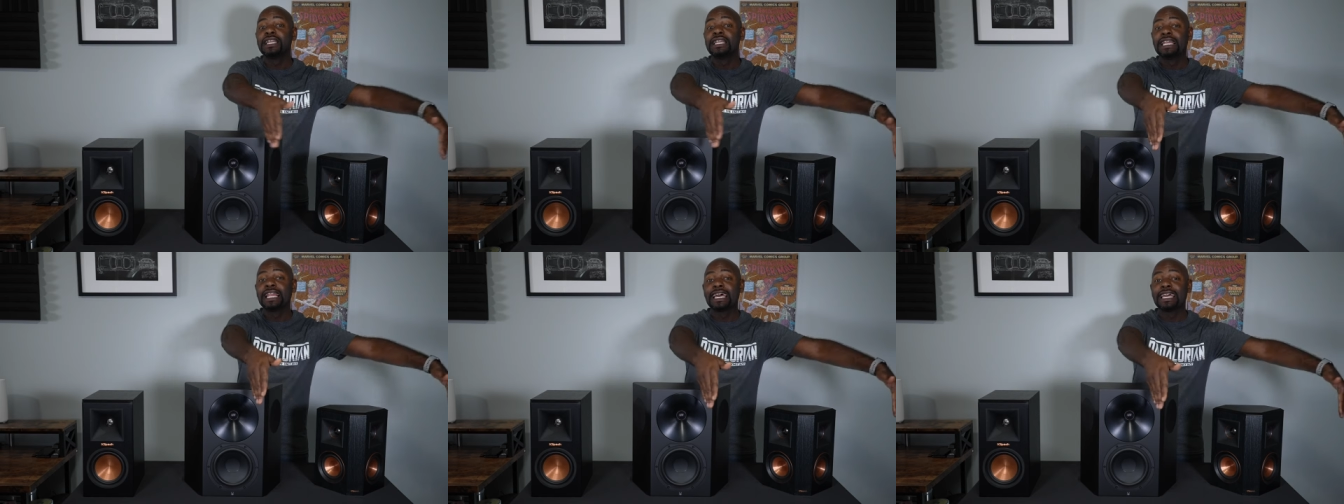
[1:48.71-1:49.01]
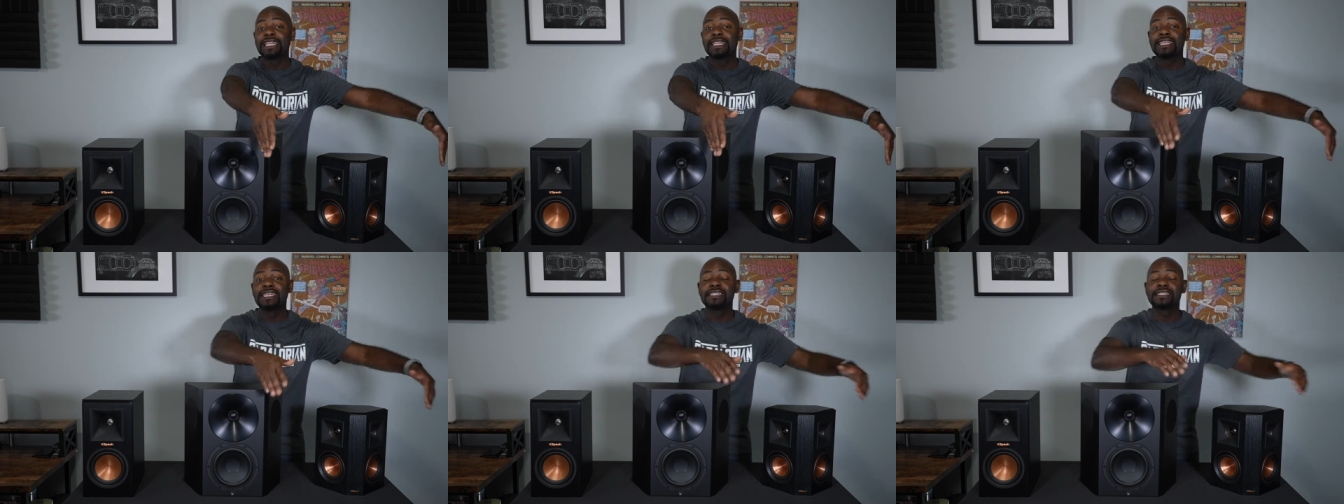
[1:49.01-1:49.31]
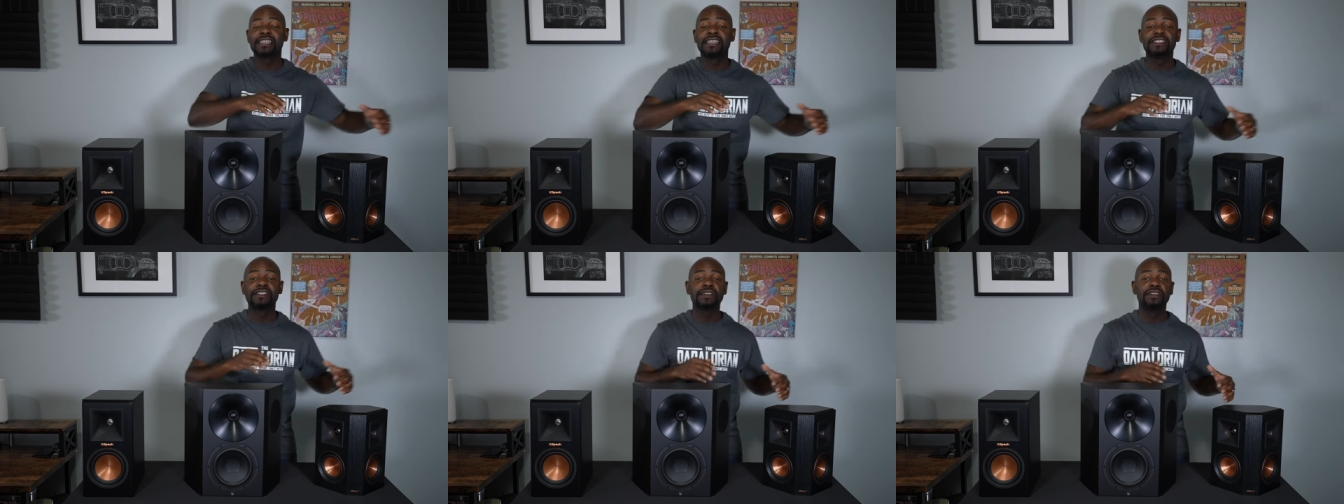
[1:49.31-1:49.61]
like this.
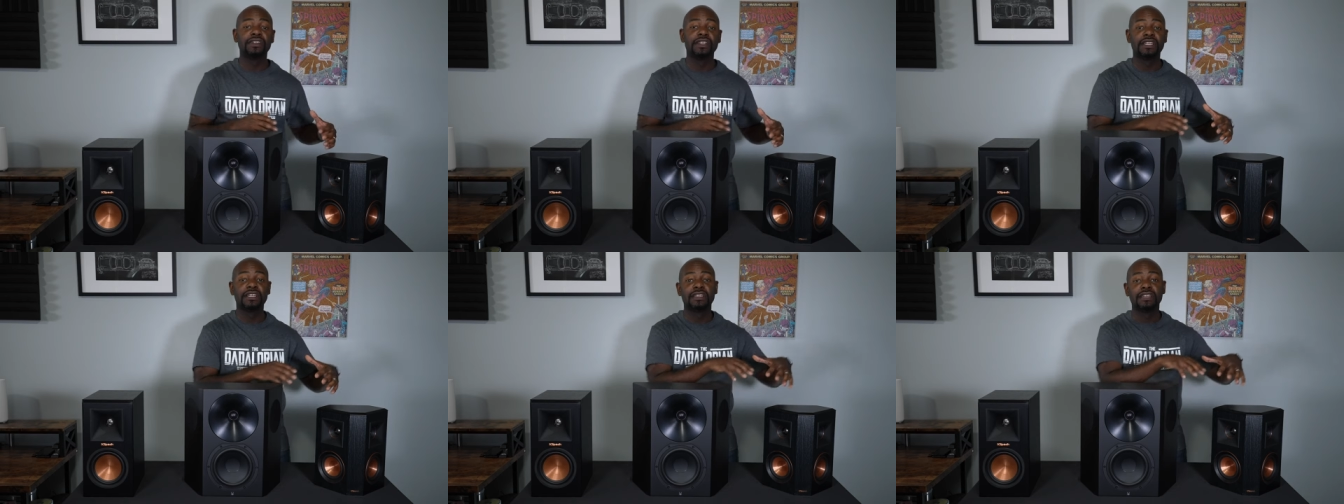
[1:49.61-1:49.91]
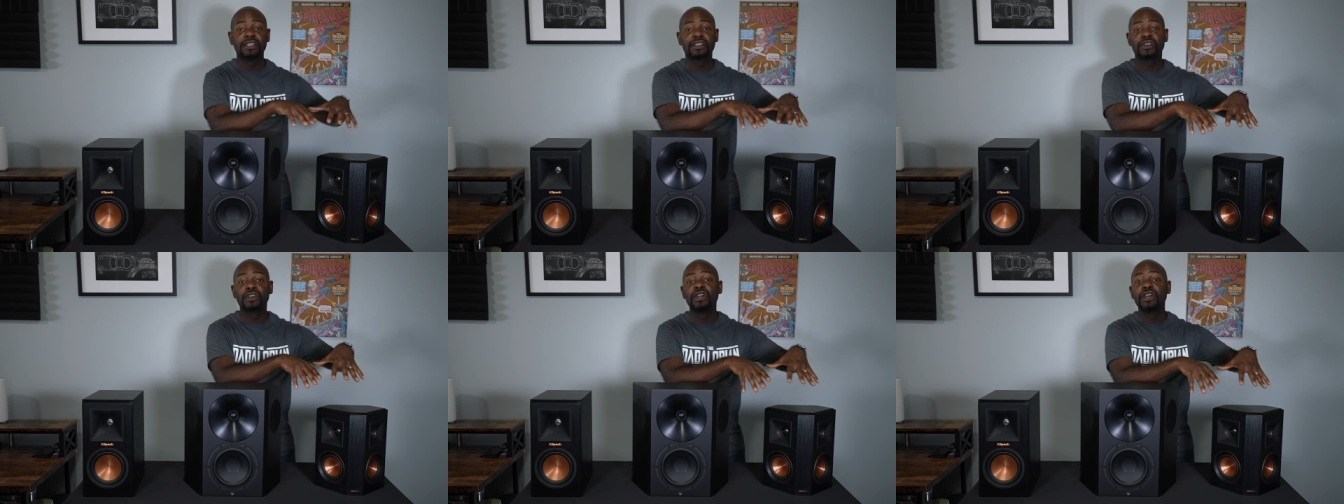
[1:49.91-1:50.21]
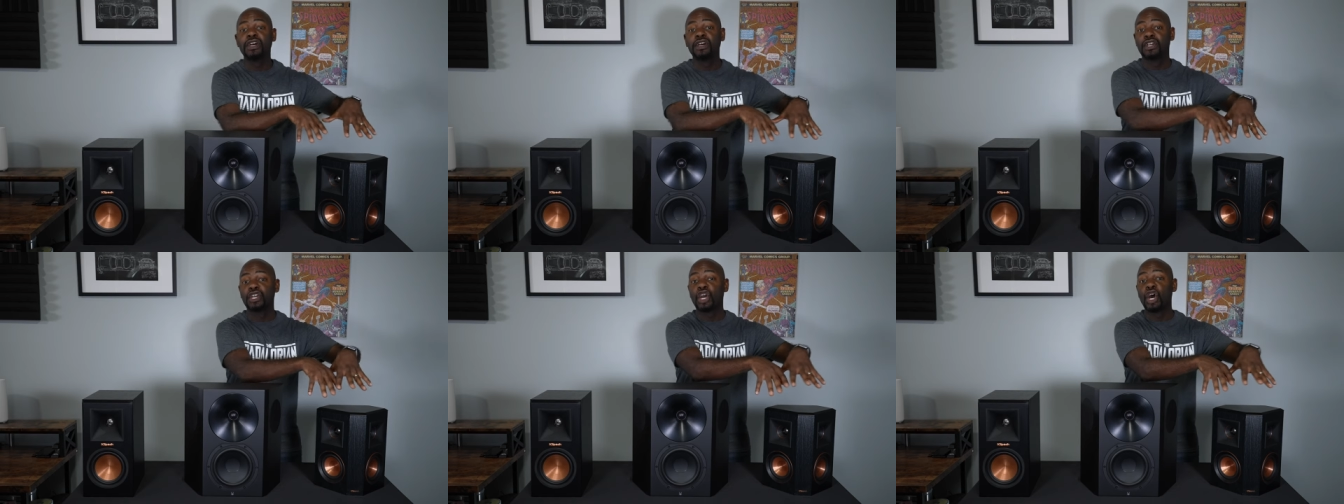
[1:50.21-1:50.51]
And so you get another
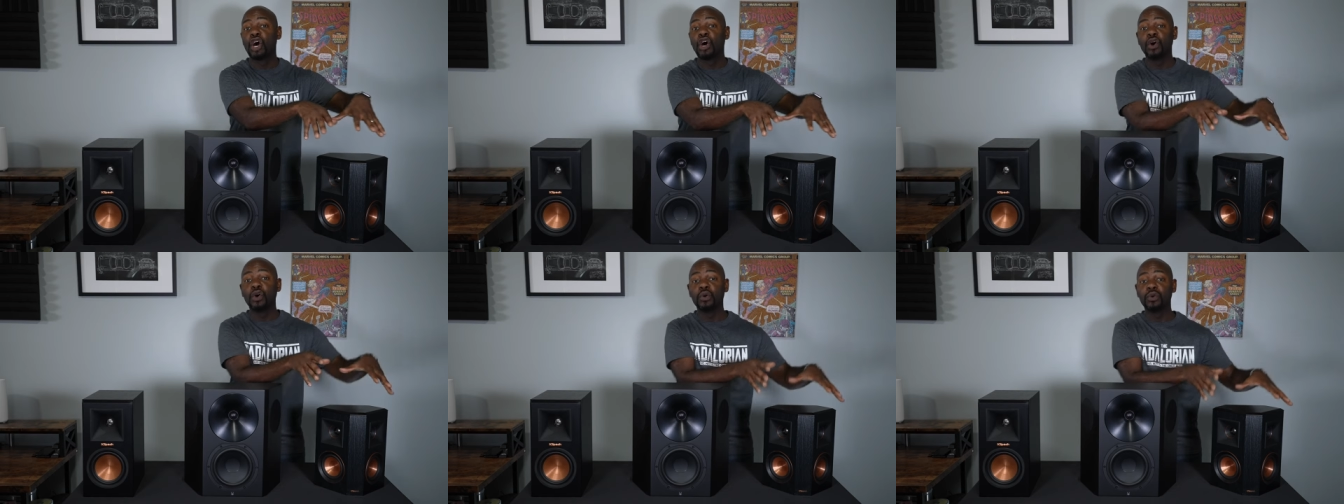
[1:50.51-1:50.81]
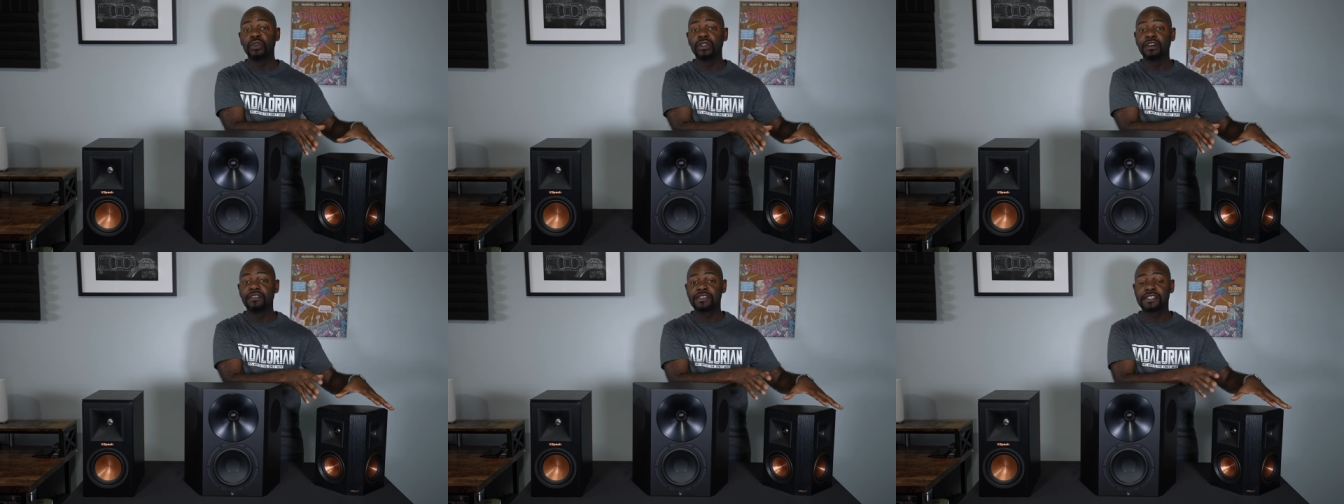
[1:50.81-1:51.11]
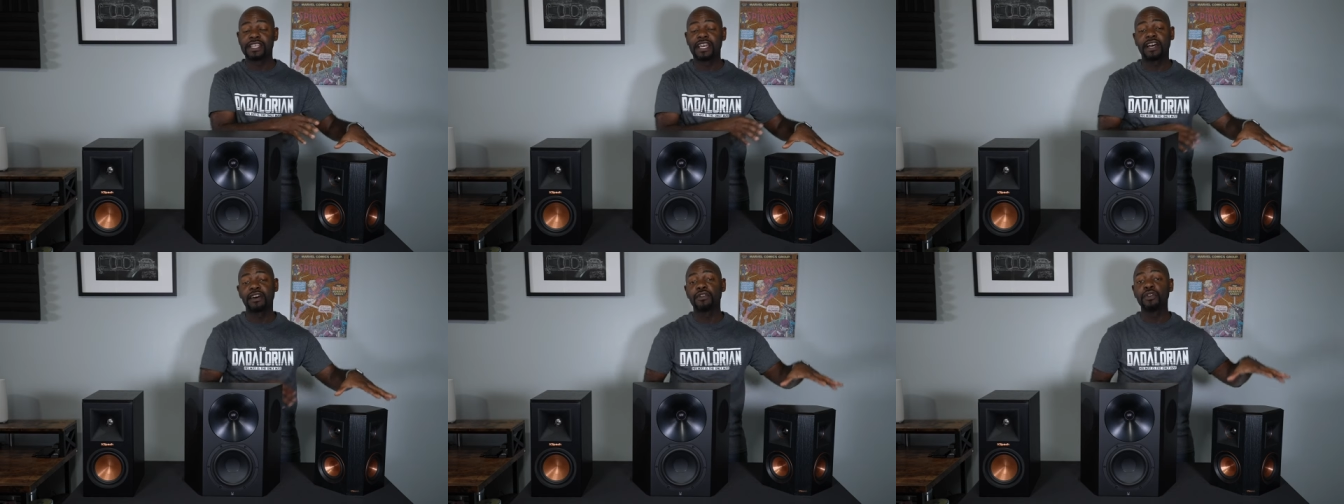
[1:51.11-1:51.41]
cone of
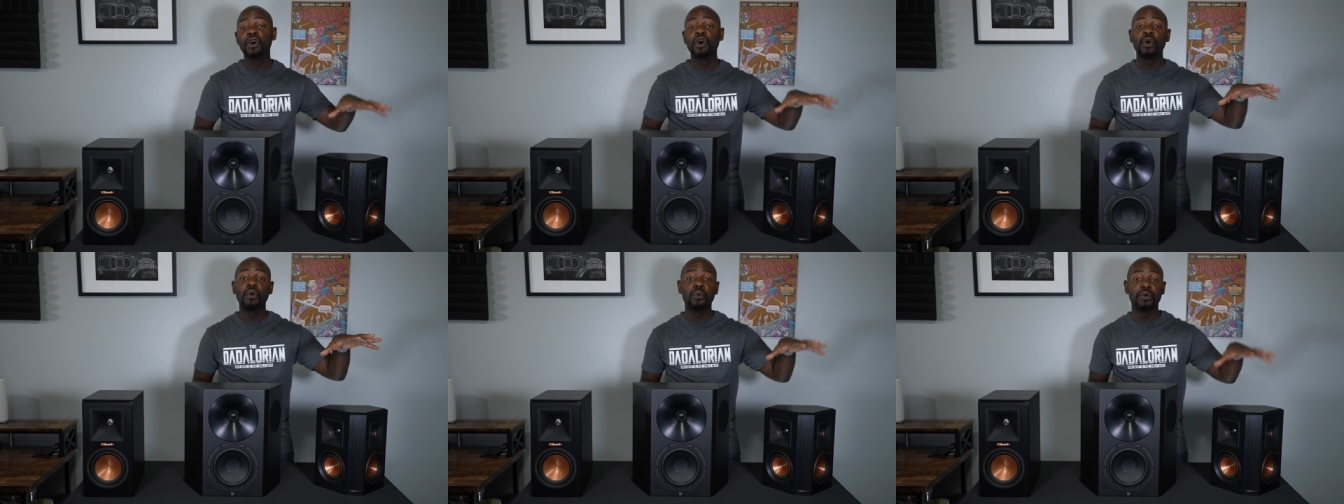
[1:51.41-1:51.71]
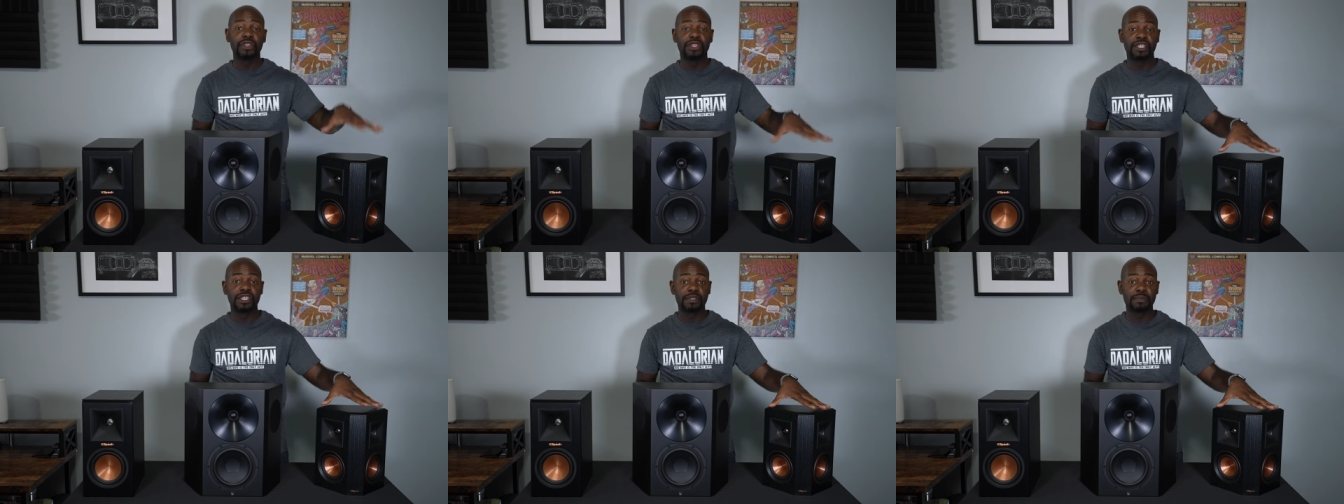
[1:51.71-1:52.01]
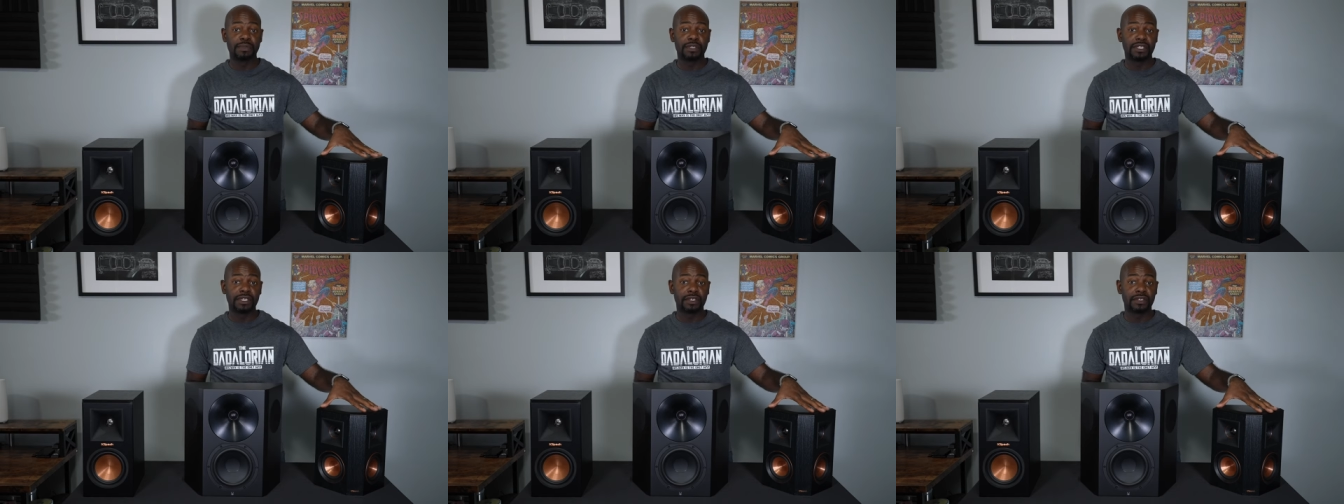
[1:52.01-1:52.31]
sound with this
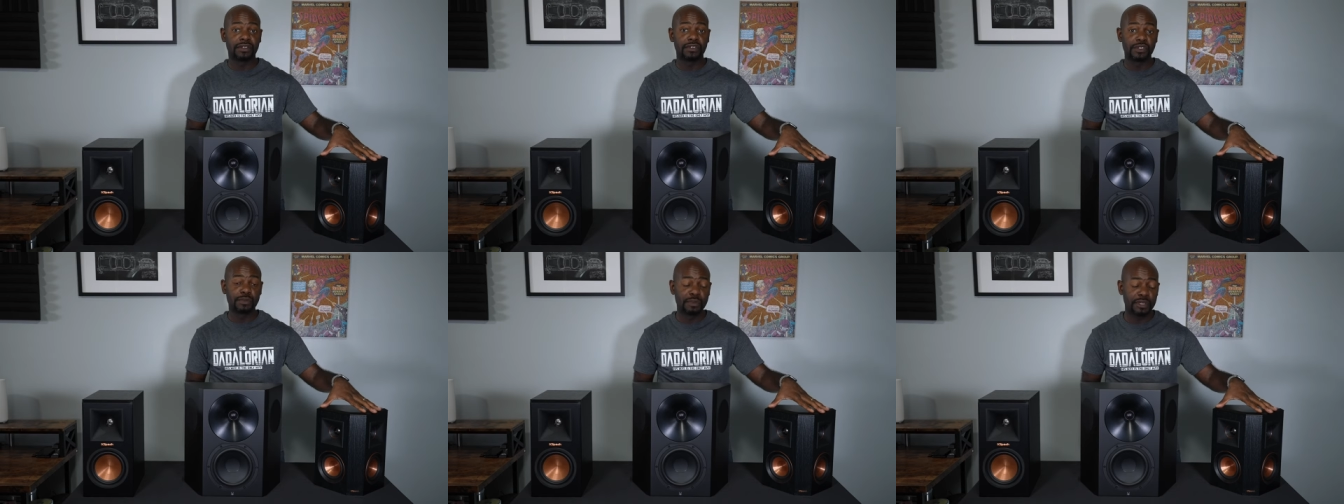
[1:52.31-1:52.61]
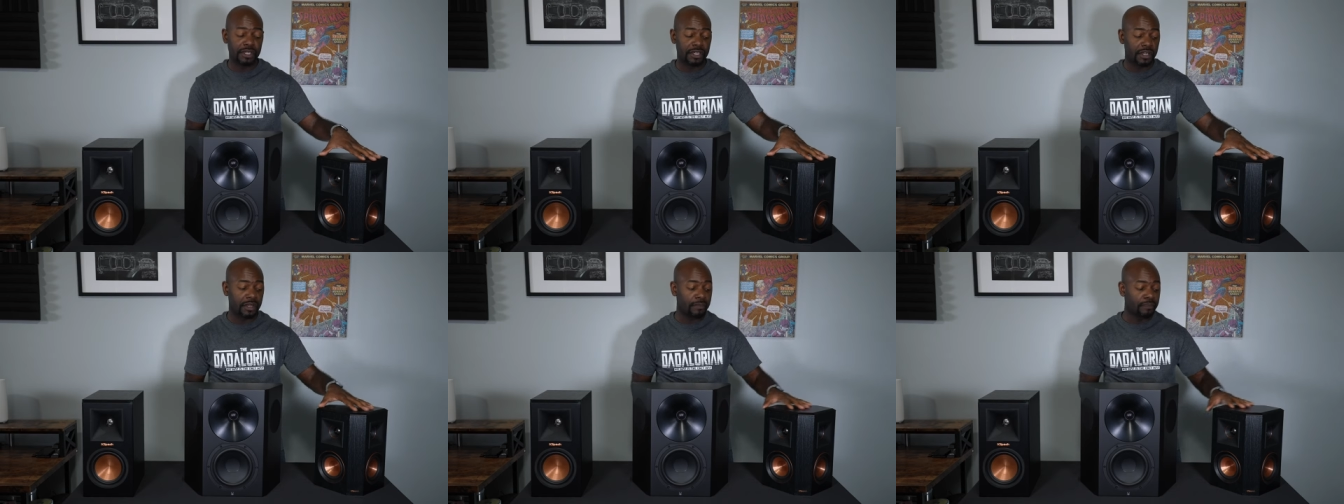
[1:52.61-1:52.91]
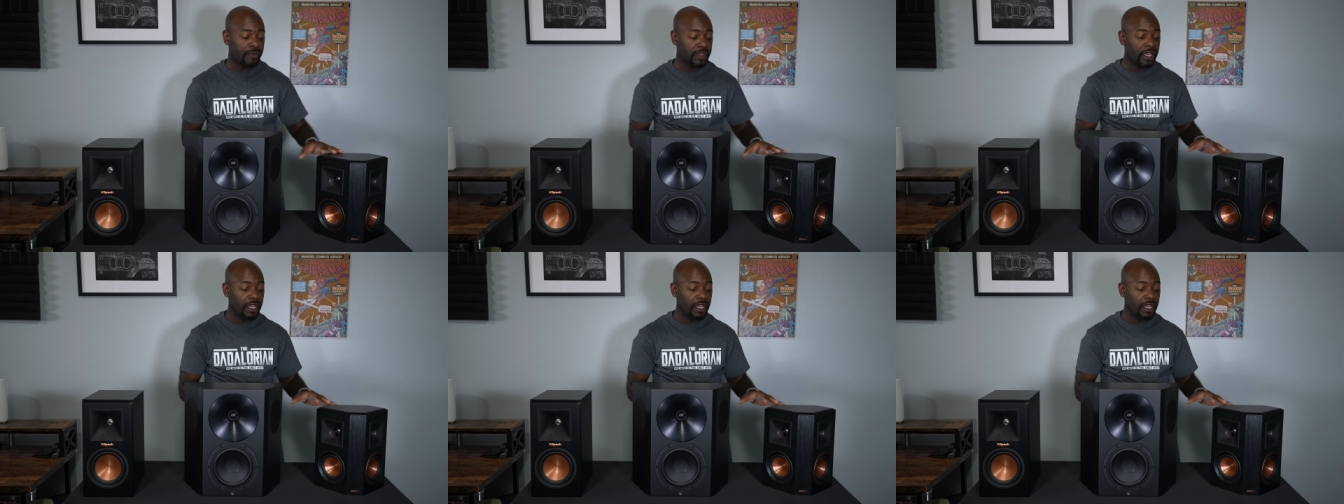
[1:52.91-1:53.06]
particular speaker.